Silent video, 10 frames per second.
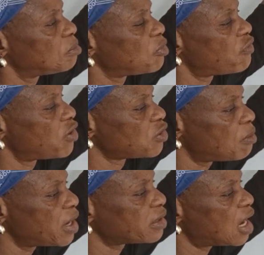But for
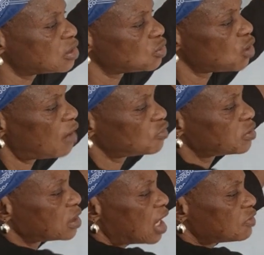non-metals, you have to
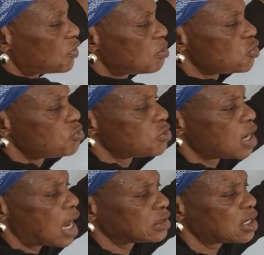start from noble
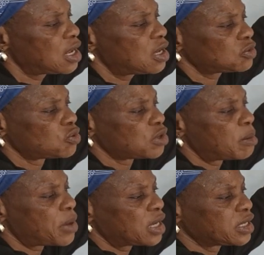gas to
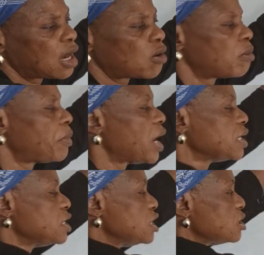number their
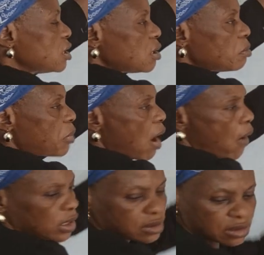combining
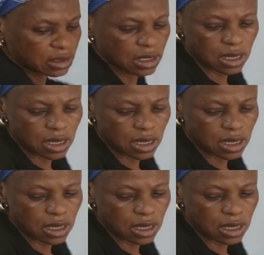powers.